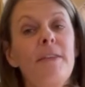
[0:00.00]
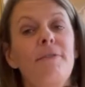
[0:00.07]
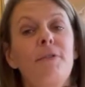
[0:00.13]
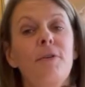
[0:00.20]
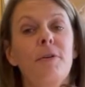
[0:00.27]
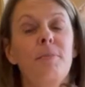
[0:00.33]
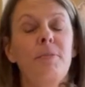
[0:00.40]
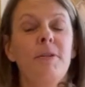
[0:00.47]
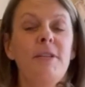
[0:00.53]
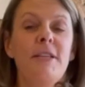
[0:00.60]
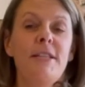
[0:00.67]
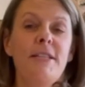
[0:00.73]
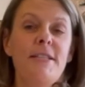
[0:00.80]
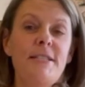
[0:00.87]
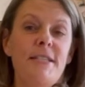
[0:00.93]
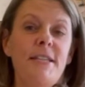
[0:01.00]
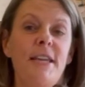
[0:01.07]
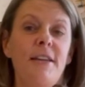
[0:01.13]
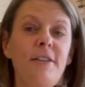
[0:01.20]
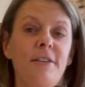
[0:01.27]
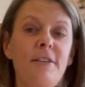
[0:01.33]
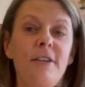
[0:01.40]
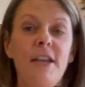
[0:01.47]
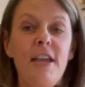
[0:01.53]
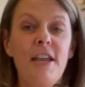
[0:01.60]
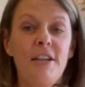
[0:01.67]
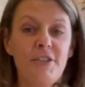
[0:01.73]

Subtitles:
for putting this together.